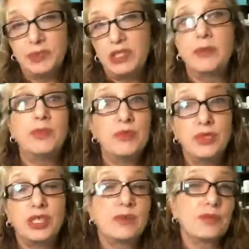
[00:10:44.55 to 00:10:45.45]
immune
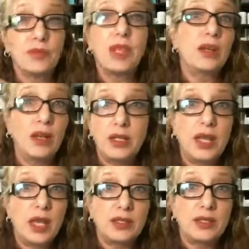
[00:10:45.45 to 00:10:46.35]
system so that it
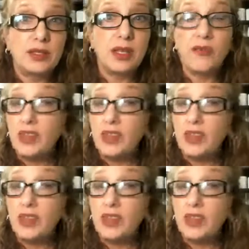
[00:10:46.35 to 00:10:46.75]
attacks itself.